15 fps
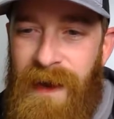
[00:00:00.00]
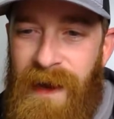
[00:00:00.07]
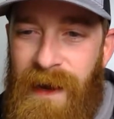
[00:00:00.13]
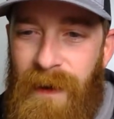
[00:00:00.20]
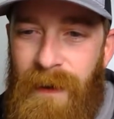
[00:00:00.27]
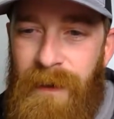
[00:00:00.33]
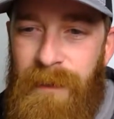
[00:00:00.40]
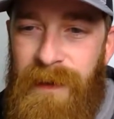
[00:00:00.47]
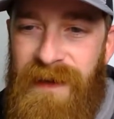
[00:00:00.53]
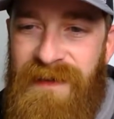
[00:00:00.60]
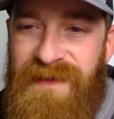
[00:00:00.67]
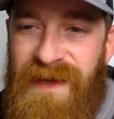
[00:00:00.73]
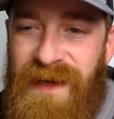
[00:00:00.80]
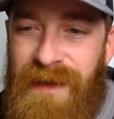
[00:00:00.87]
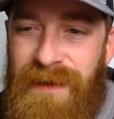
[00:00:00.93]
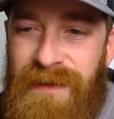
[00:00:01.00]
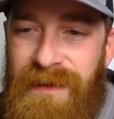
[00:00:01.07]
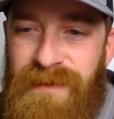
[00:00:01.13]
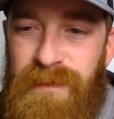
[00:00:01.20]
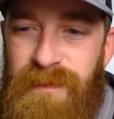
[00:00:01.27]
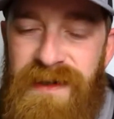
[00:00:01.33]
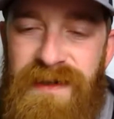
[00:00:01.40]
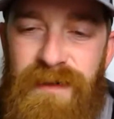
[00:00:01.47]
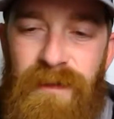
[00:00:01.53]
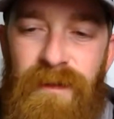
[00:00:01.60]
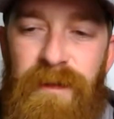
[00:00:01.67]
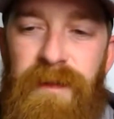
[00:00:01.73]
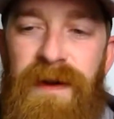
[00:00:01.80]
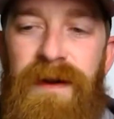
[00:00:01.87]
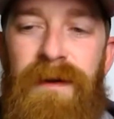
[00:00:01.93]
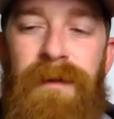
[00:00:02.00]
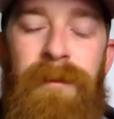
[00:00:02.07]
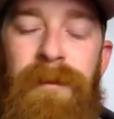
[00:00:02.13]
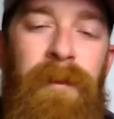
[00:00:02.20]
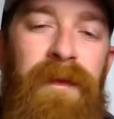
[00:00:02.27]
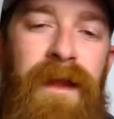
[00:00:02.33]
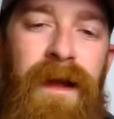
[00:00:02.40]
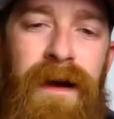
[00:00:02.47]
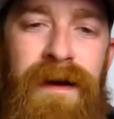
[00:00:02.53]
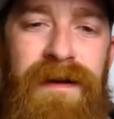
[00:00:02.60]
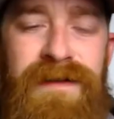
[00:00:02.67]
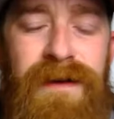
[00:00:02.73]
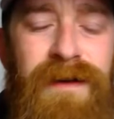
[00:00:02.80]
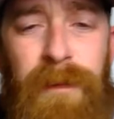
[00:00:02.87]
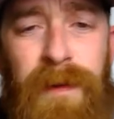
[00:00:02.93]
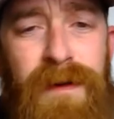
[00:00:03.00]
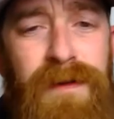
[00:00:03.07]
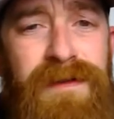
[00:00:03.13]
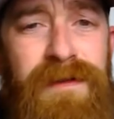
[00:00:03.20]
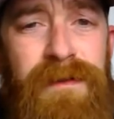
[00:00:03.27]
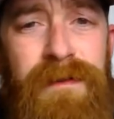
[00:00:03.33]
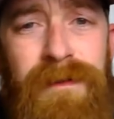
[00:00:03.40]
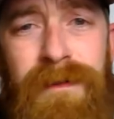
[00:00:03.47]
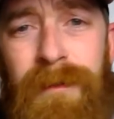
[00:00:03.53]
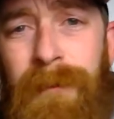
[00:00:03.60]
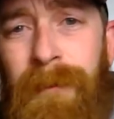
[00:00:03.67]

How I maintain this beast of a beard. It's all personal.